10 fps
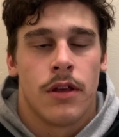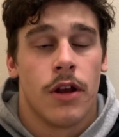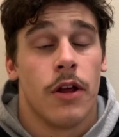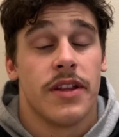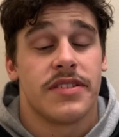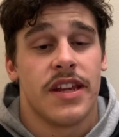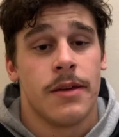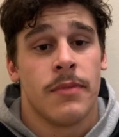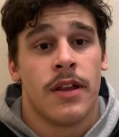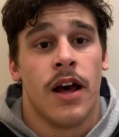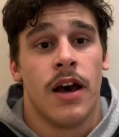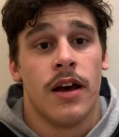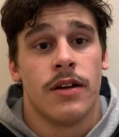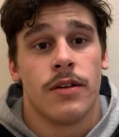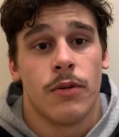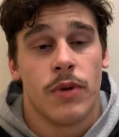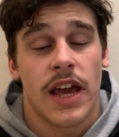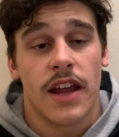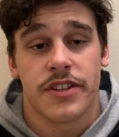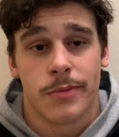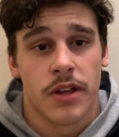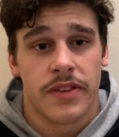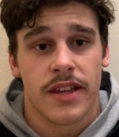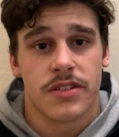You know, this team, we got some good things